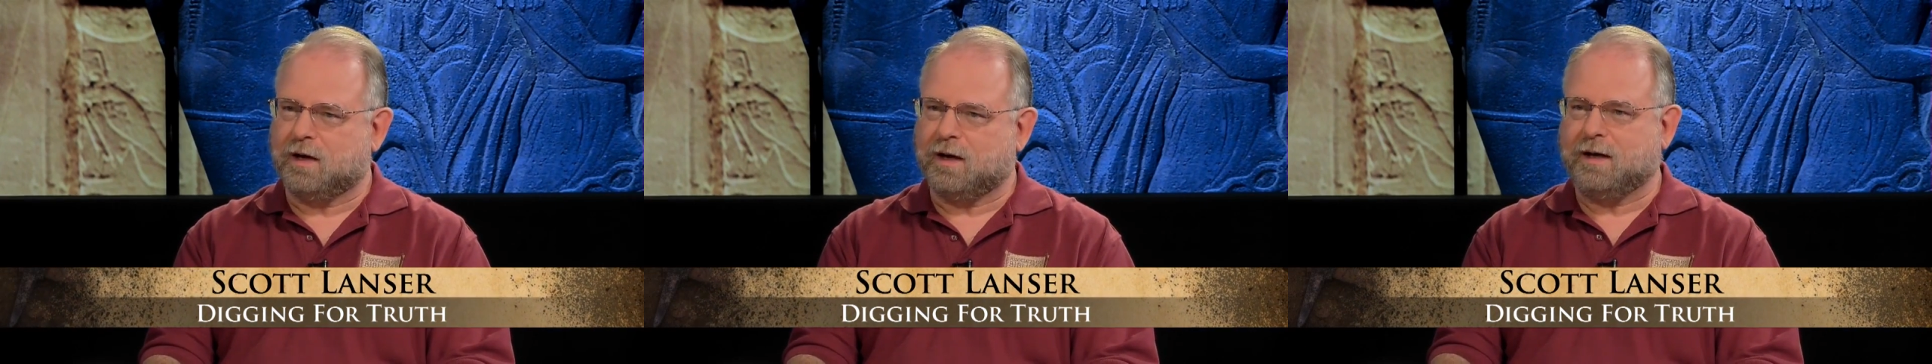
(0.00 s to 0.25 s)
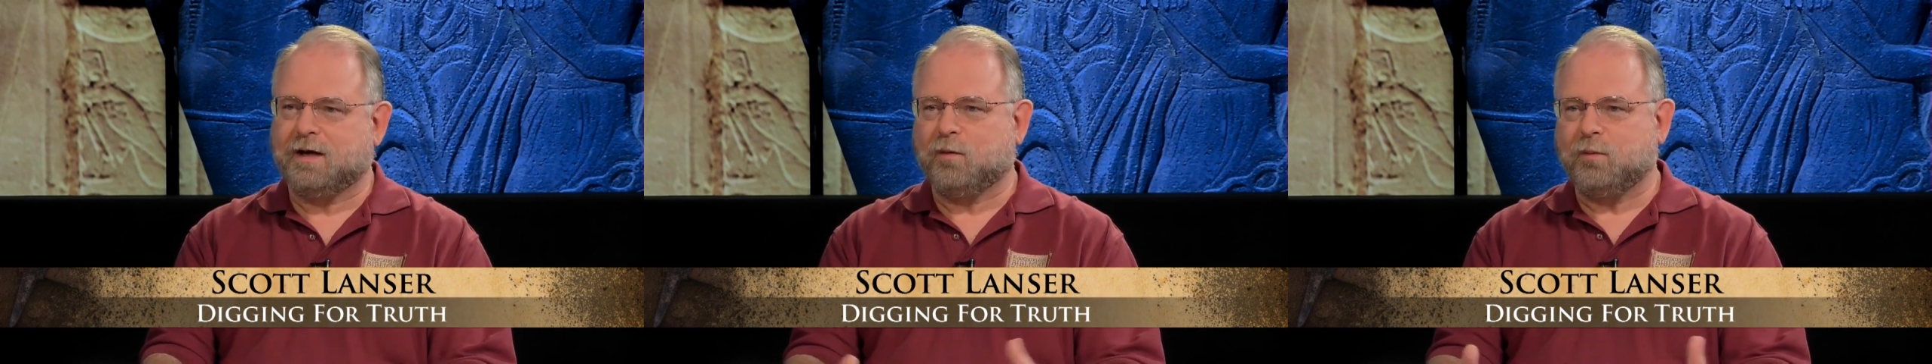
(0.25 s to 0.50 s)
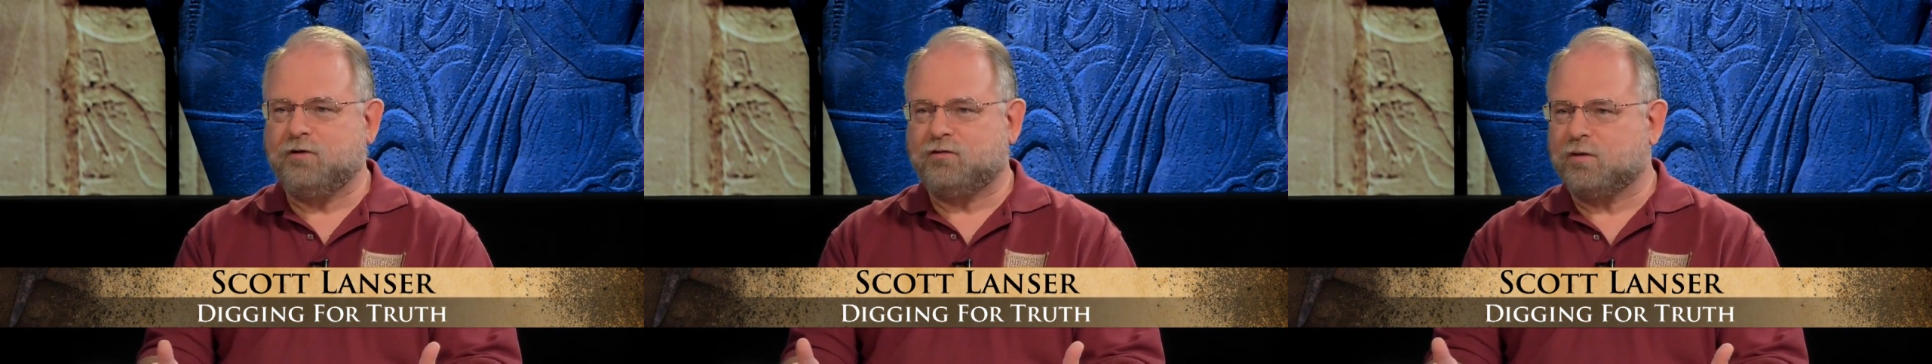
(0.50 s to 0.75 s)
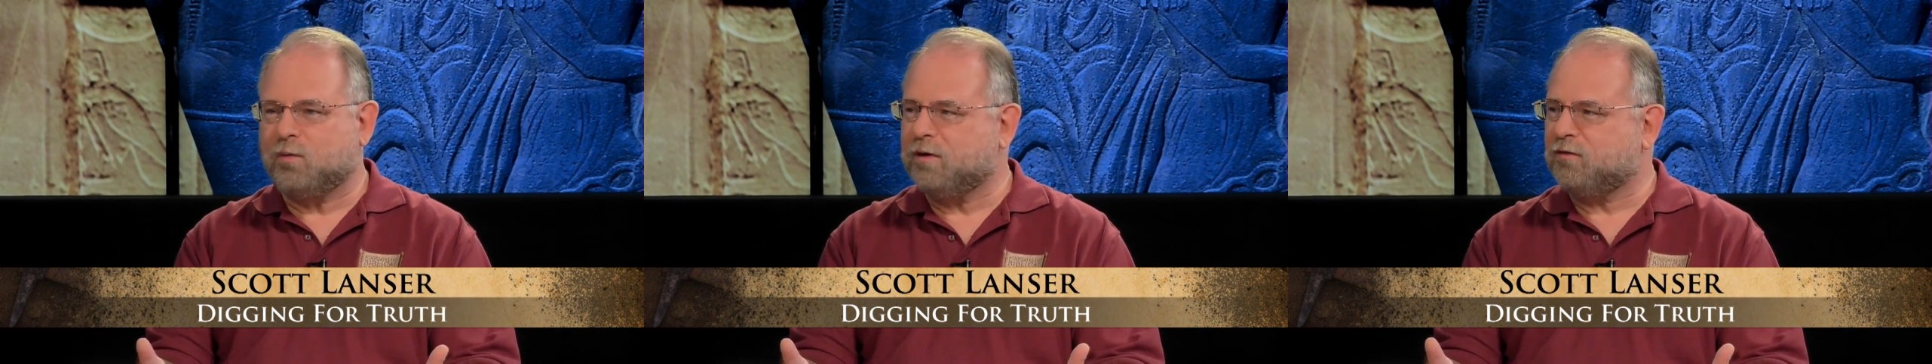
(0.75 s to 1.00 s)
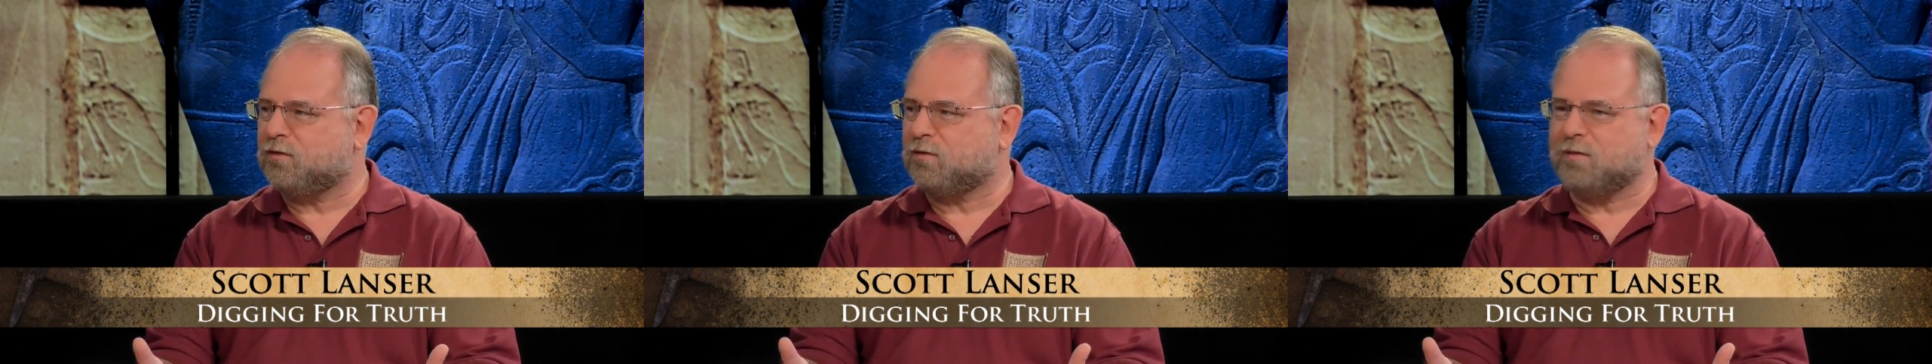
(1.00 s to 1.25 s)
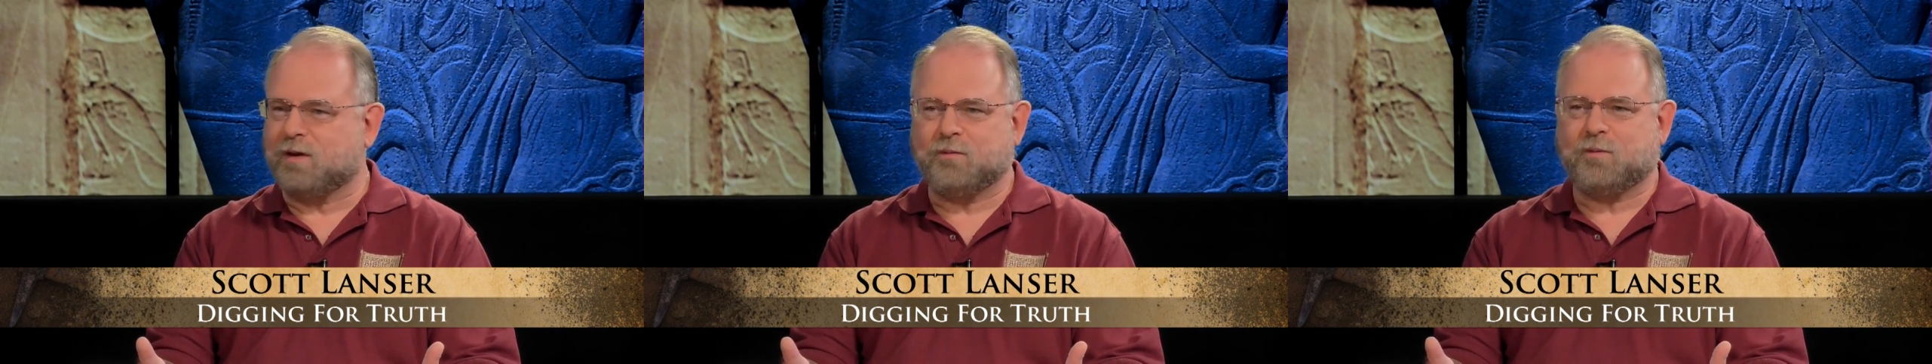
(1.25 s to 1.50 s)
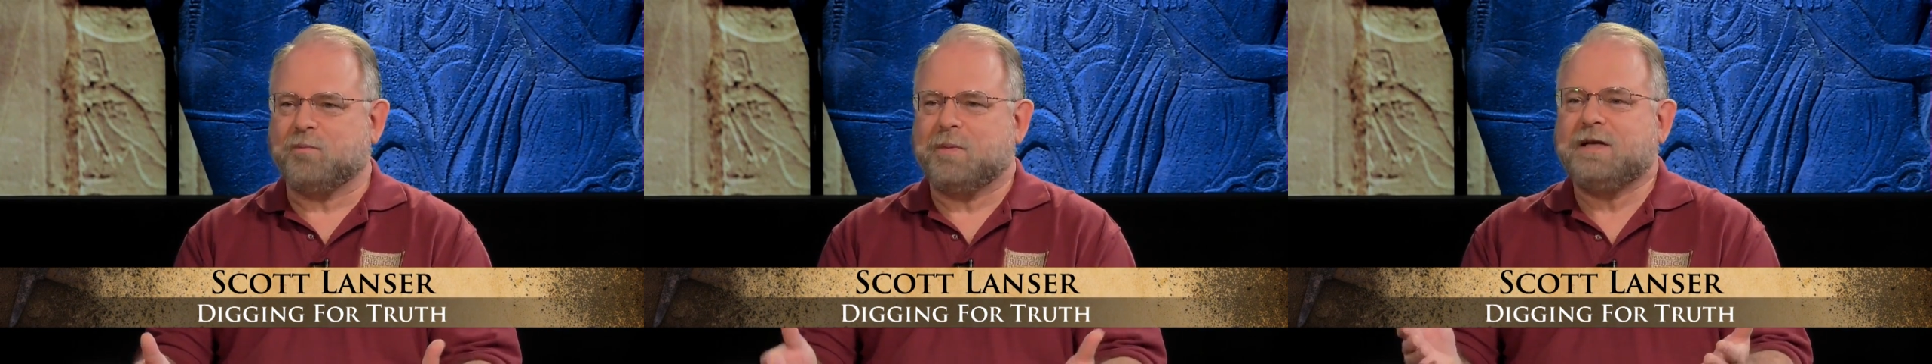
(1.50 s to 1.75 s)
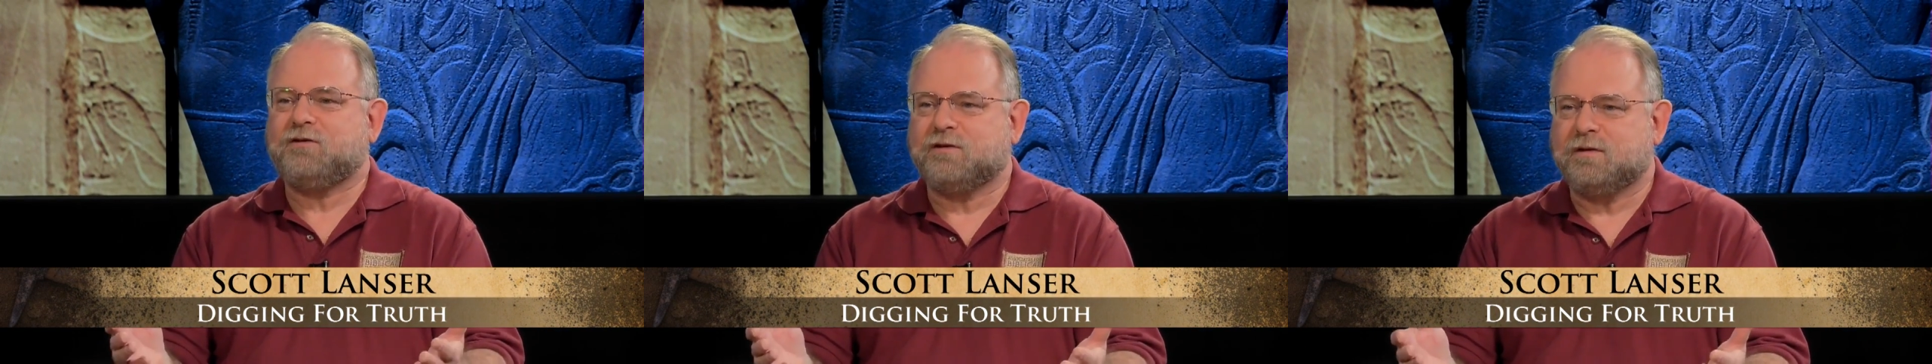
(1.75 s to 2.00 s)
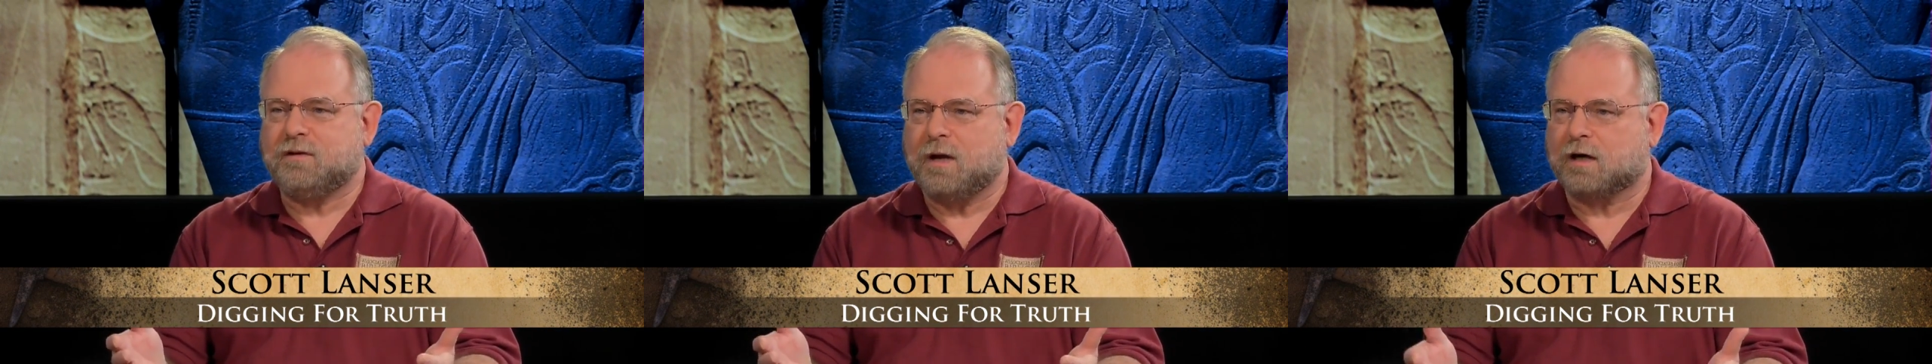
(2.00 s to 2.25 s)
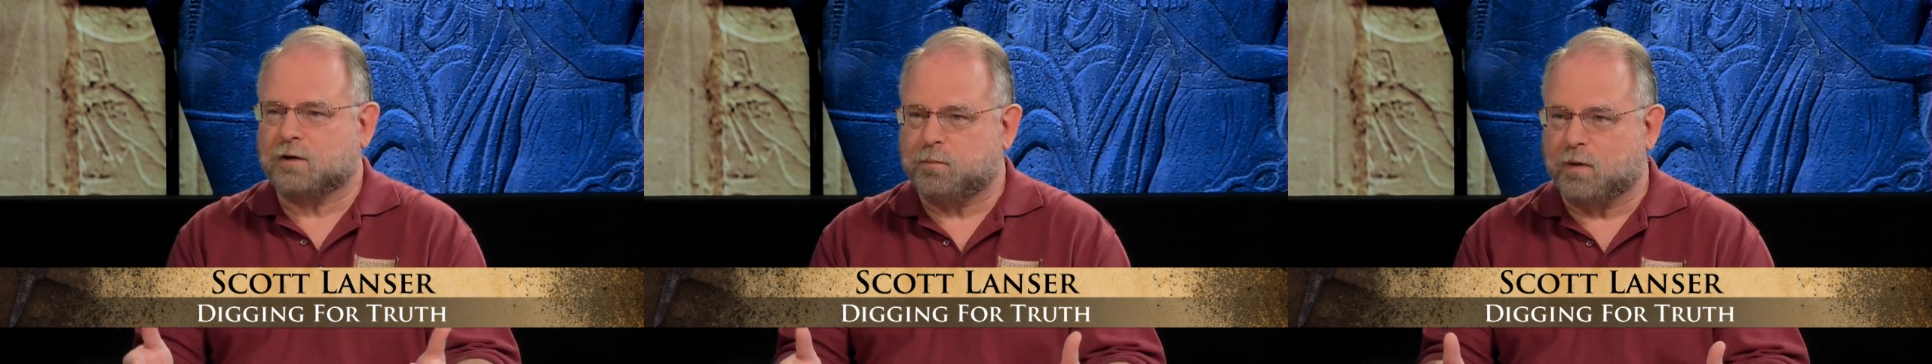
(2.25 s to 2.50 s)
I, we should always mention Dr.